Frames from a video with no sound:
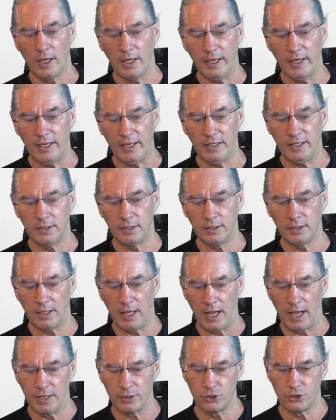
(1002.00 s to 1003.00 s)
In
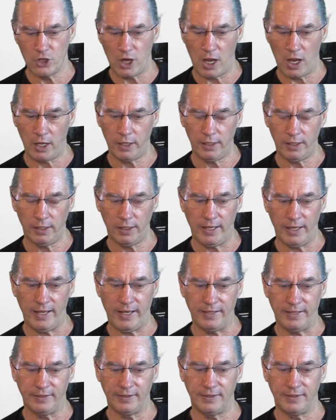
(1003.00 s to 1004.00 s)
Agile,
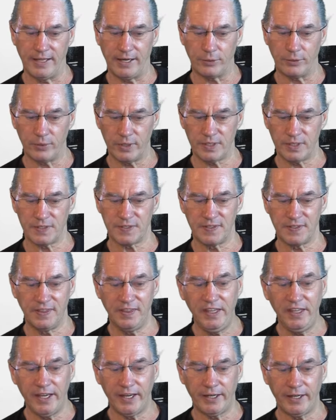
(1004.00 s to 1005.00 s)
and there is
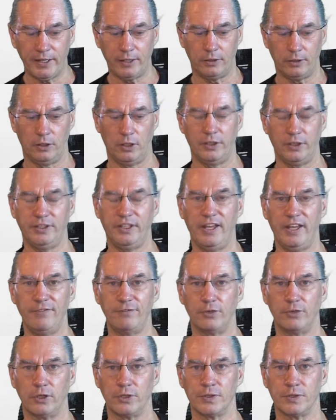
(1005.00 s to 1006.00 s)
there a
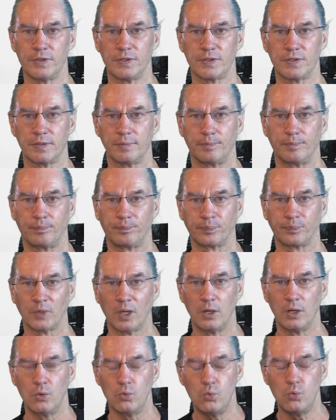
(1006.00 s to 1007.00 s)
difference,
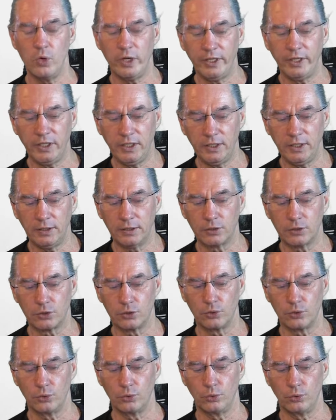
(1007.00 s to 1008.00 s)
we need
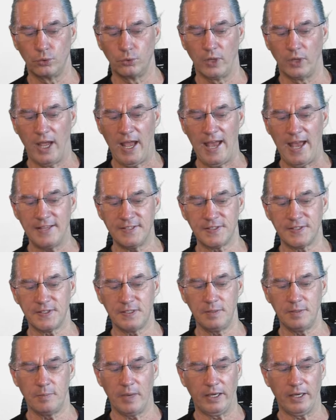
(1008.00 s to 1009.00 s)
to
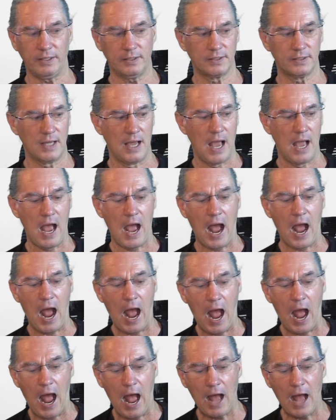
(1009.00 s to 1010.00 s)
estimate
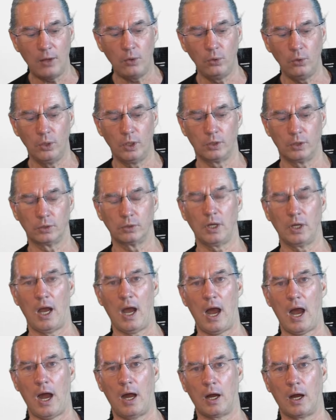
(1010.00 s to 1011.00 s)
how long
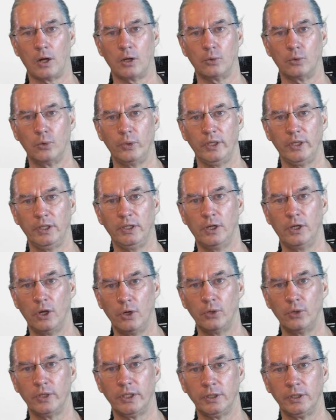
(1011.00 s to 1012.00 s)
are we
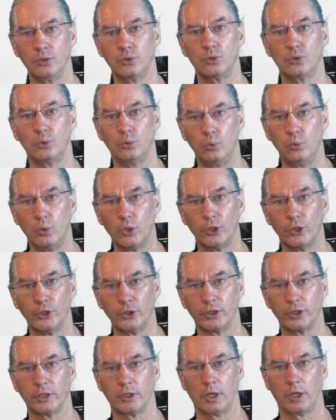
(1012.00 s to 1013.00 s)
going to
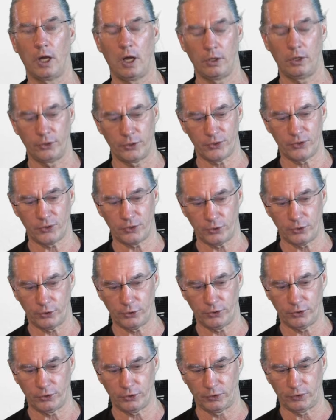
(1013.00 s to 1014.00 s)
work on a
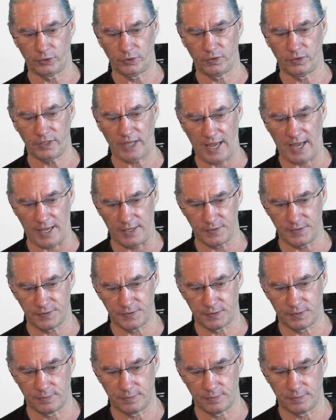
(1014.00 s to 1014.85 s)
certain task.